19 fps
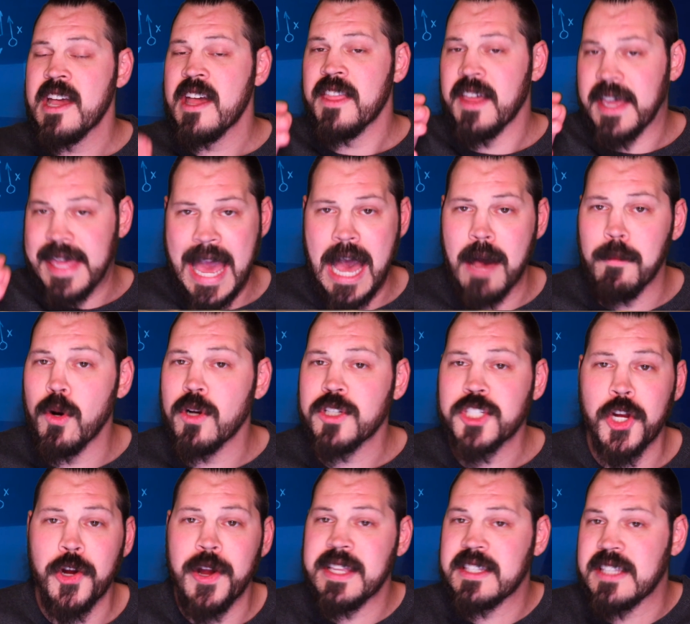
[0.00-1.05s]
The Cowboys
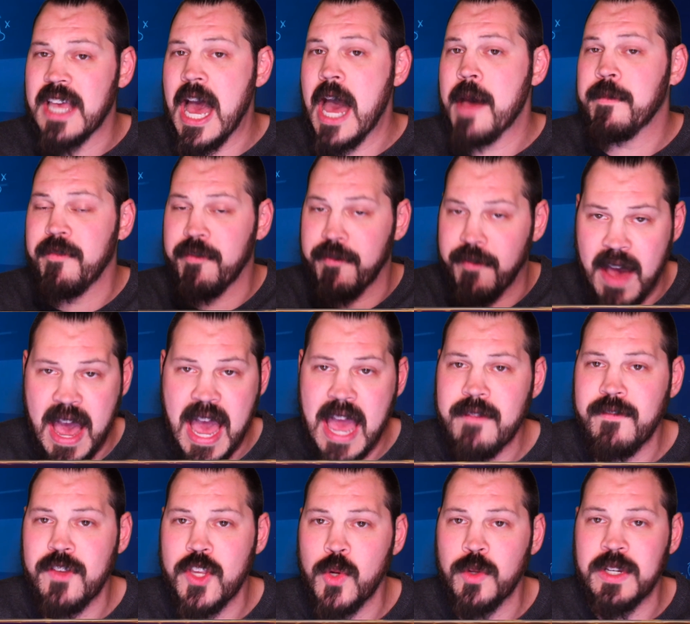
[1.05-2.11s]
are a top
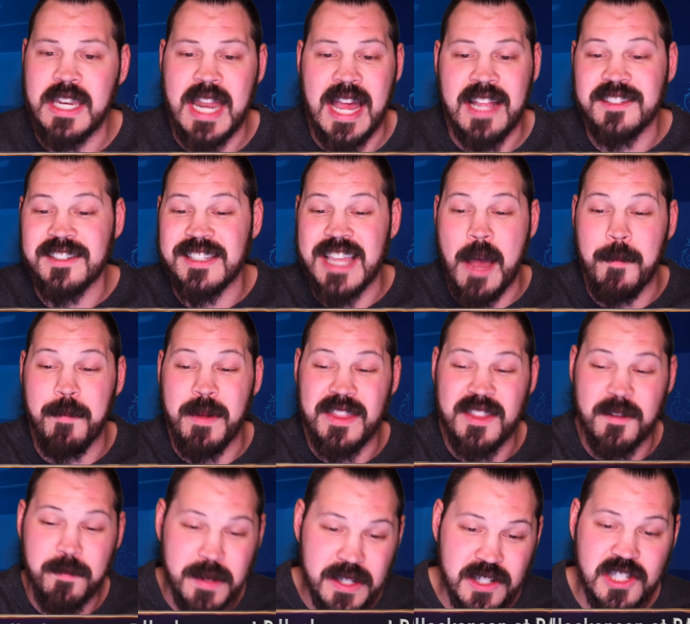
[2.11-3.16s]
five unit at stopping
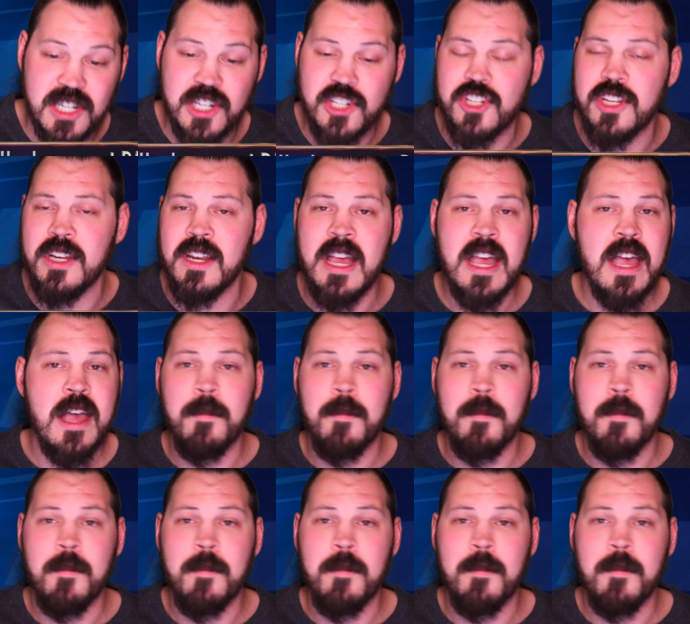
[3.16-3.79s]
the position,